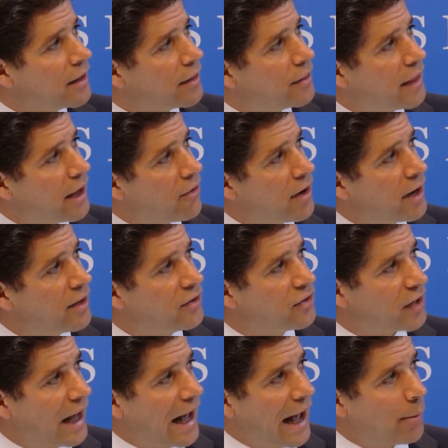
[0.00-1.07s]
There
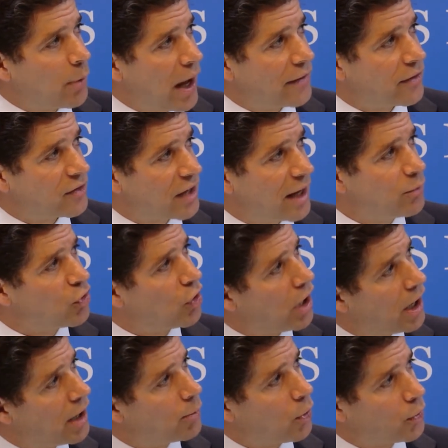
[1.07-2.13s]
is, at the same
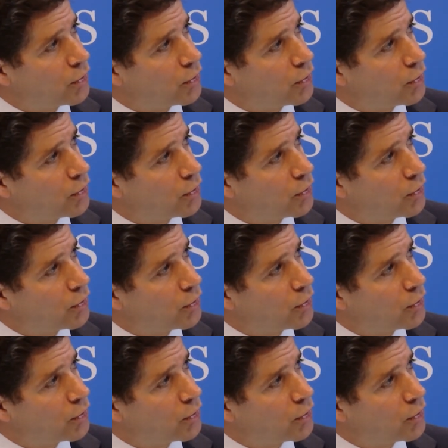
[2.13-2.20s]
time,